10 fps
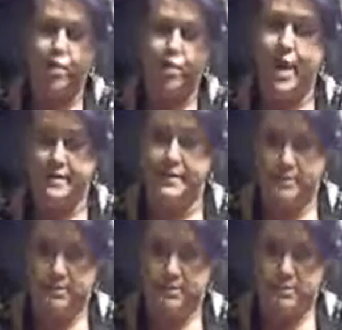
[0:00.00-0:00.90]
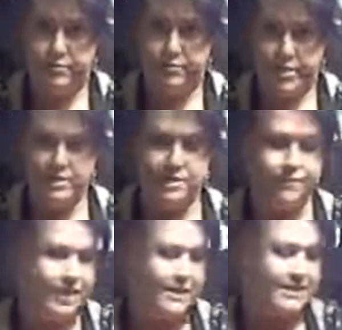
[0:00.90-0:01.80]
bread. Bread was a
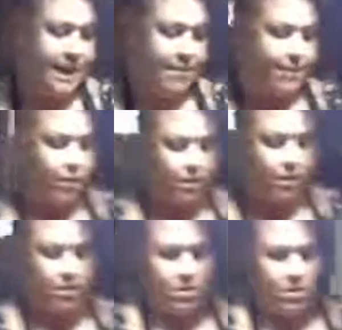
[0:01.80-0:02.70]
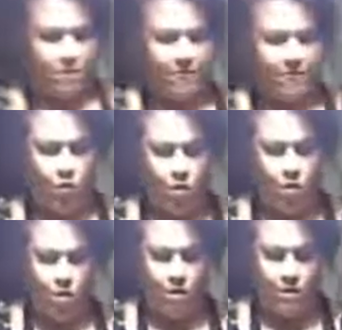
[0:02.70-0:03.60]
big staple
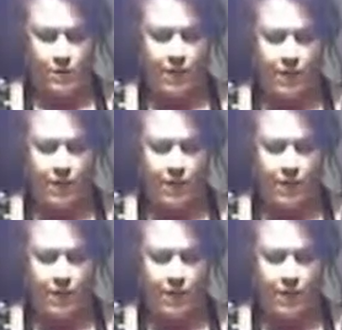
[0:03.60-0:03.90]
for the